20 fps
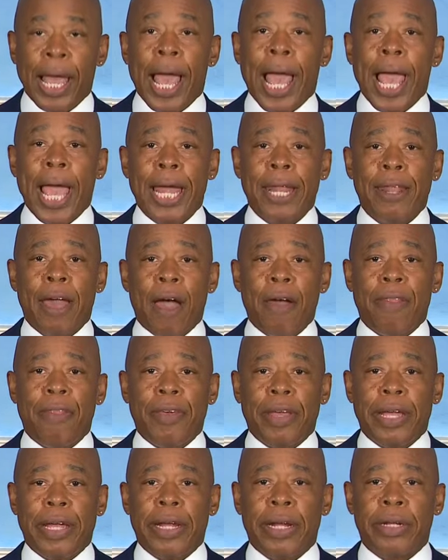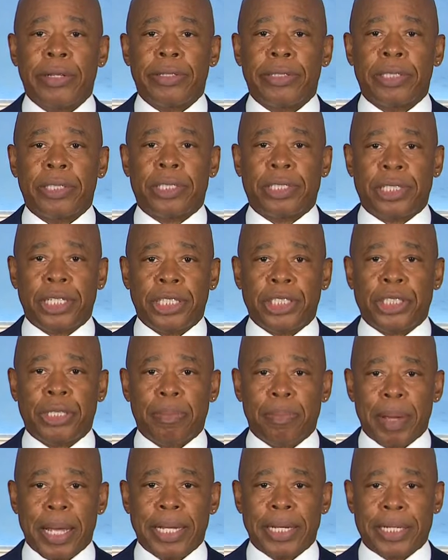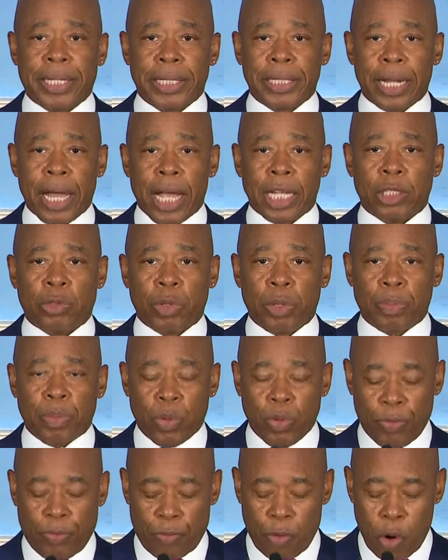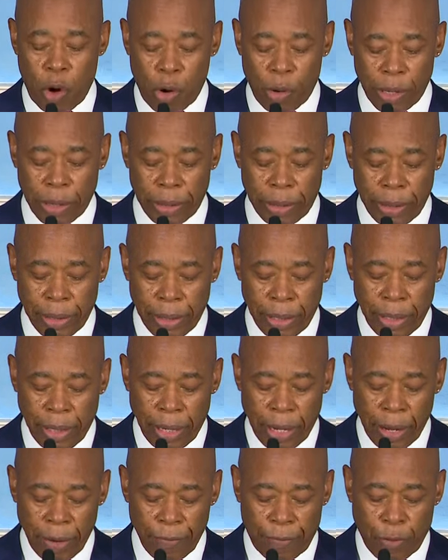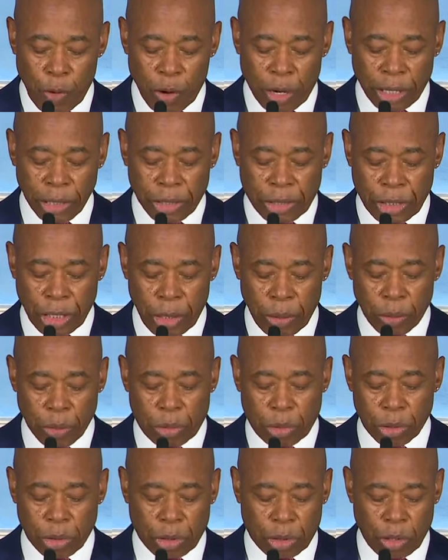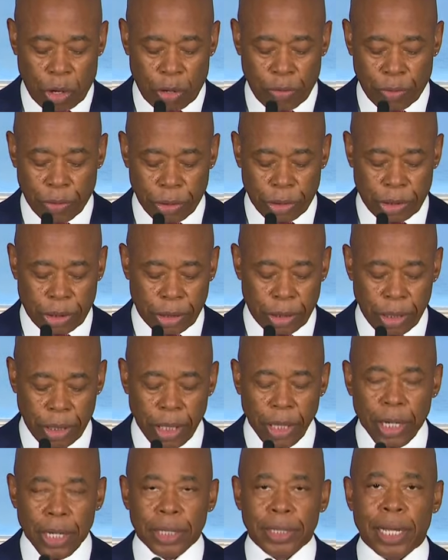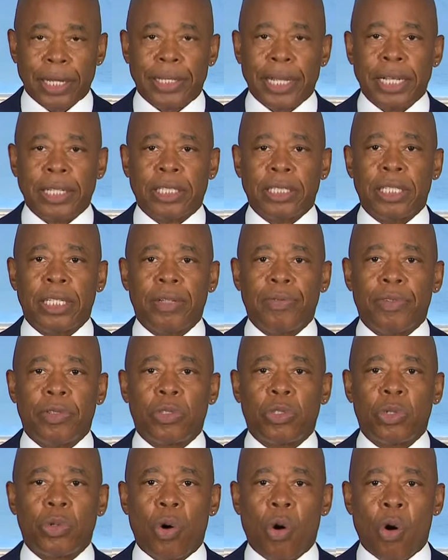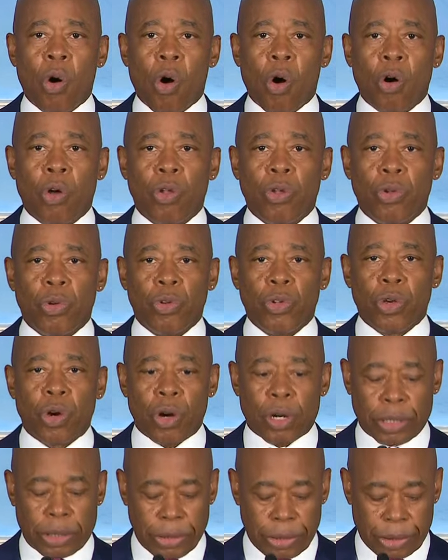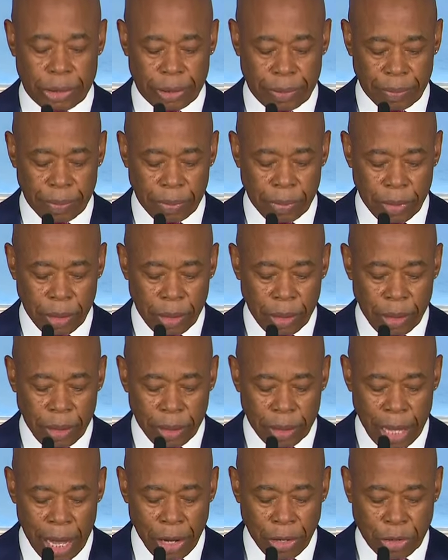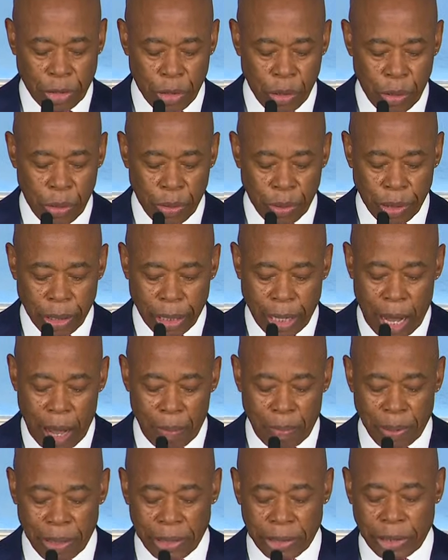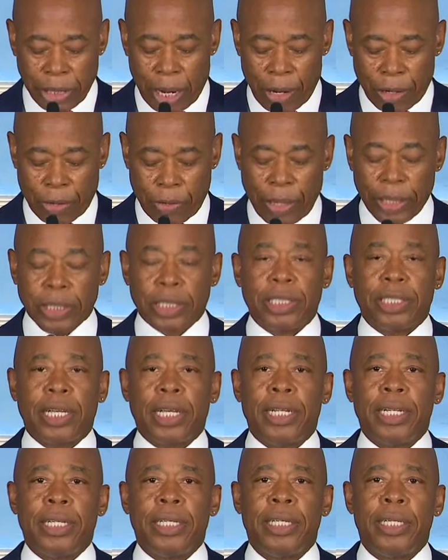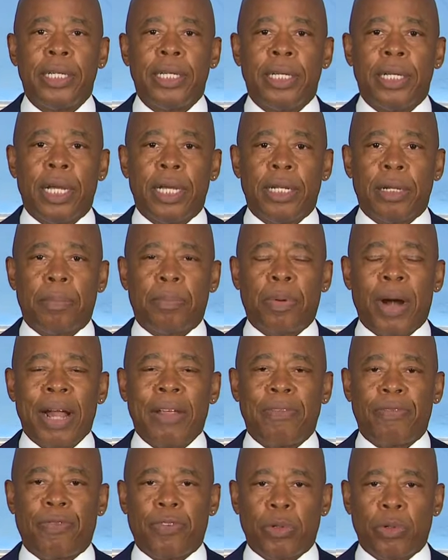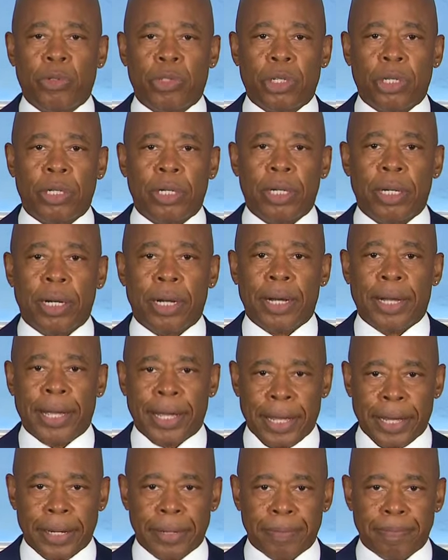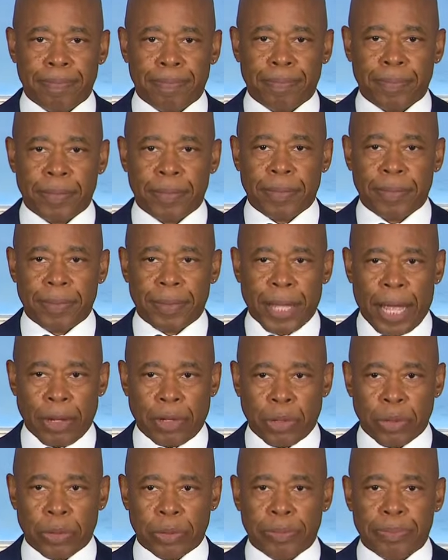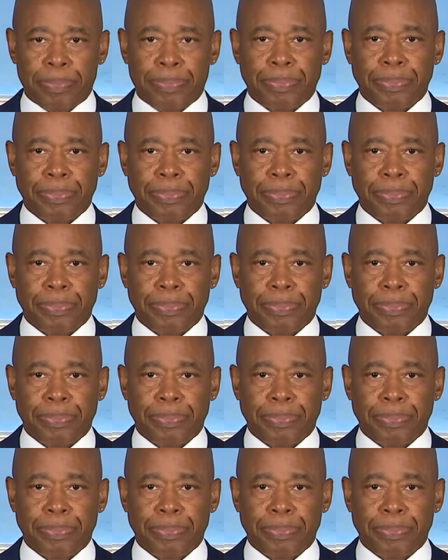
and their decision making as we move forward and for continued to service that they deliver to all New Yorkers. Thank you, and God bless our great city and the bright future ahead. Thank you.